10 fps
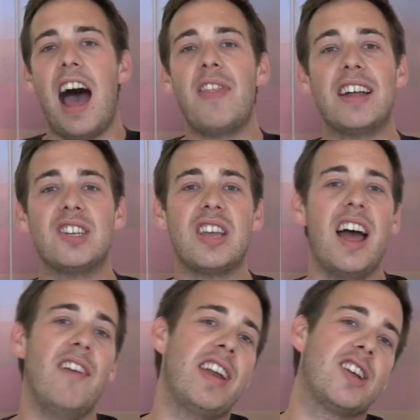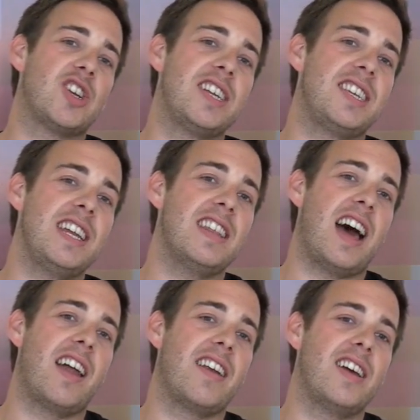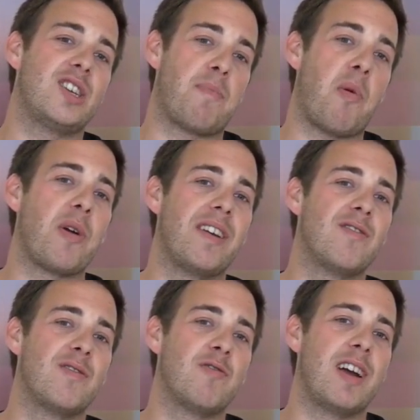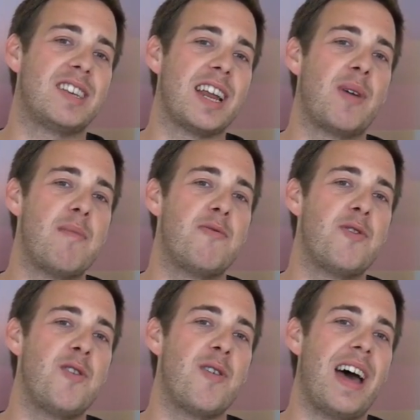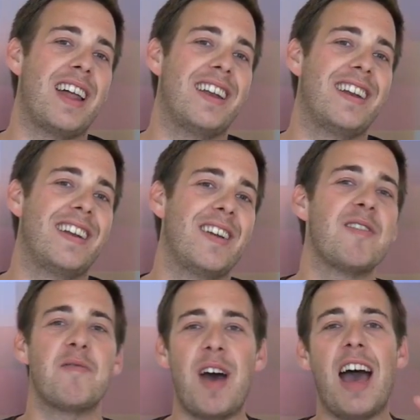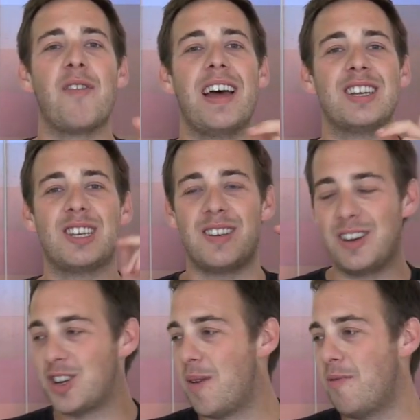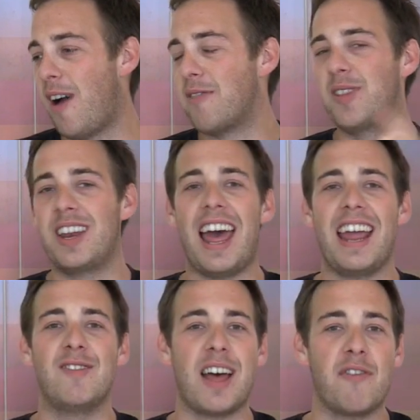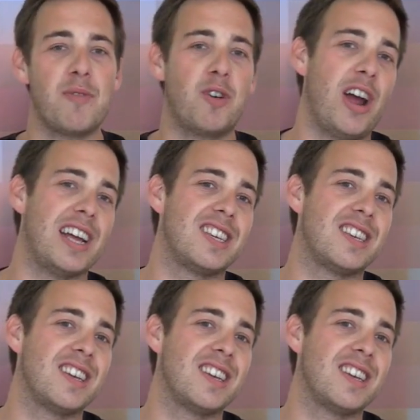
And I haven't actually seen that as a point raised anywhere before. That's top fact for the day. Chris?